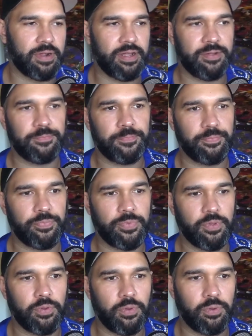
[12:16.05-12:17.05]
right,
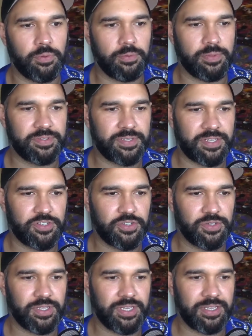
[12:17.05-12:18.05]
who
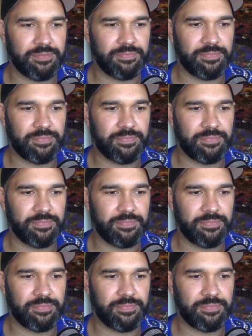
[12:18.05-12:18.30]
essentially,